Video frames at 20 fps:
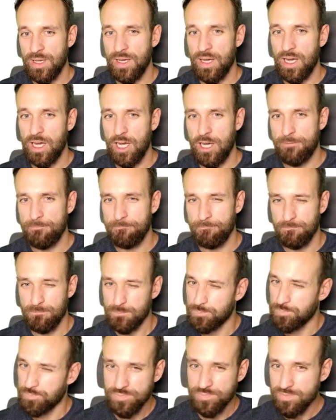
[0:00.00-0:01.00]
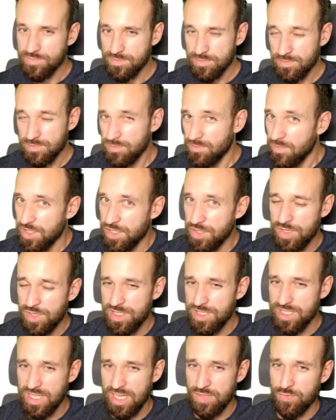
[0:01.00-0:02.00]
You
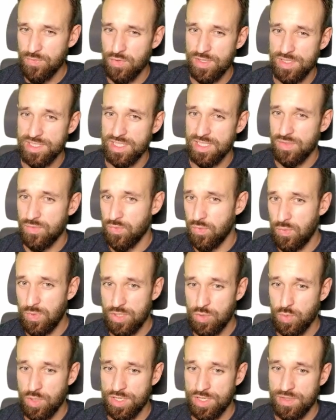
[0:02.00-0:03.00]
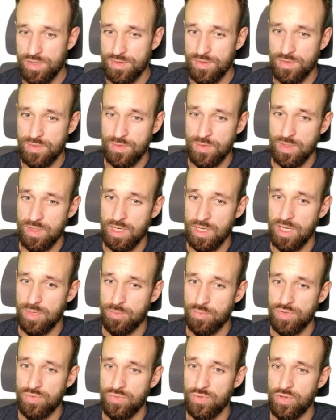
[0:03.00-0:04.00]
can decide for yourself which one you
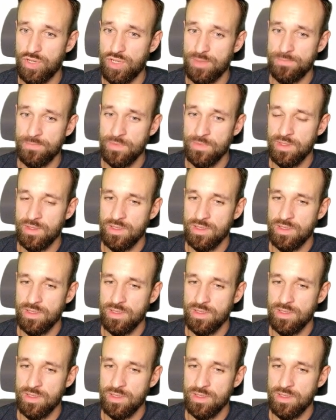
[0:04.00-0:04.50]
prefer.